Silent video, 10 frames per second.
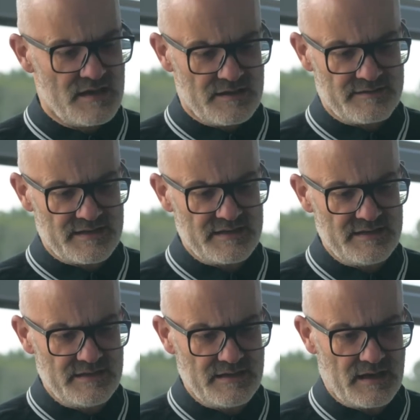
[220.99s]

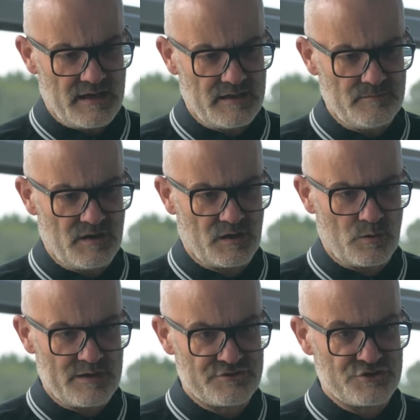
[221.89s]
they are
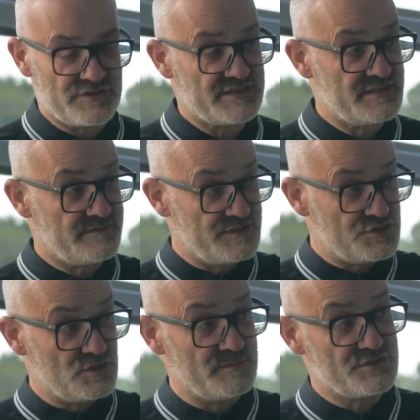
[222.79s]
quite restrictive in the
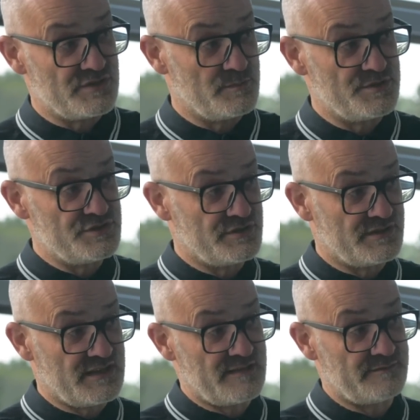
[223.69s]
geometry in which you
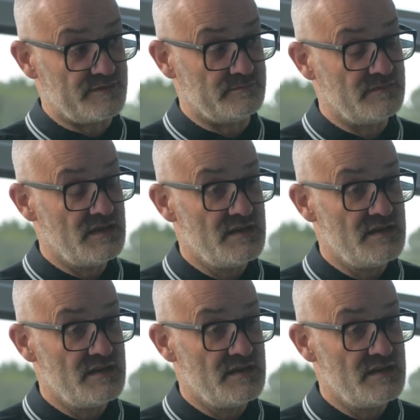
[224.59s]
can have them.